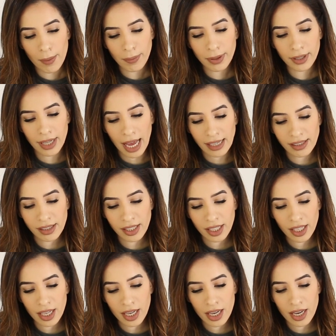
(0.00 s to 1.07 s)

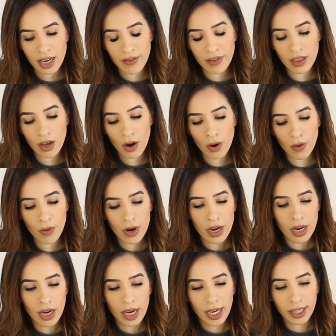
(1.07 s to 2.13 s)
plasticky, even though
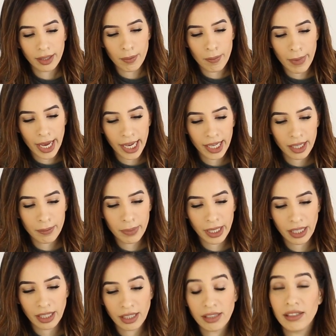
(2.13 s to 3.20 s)
it may
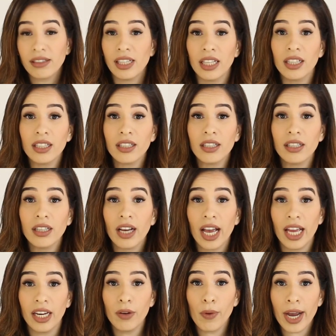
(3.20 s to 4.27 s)
be silk
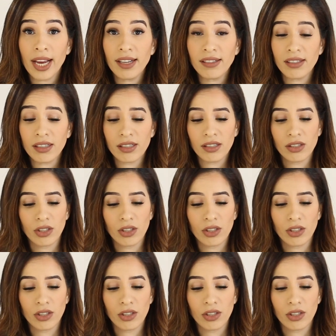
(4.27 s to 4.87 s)
anyways.